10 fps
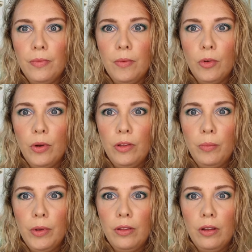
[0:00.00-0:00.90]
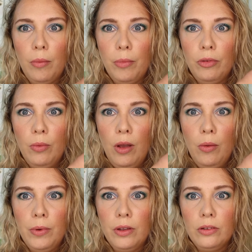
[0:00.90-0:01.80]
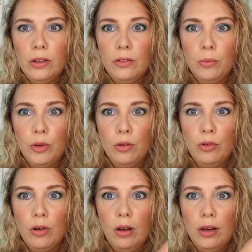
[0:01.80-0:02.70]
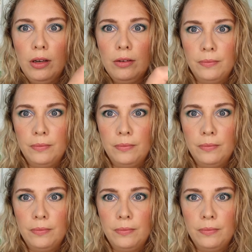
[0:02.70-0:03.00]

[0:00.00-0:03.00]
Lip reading: I'm going to build that up as well because it's a beautiful color.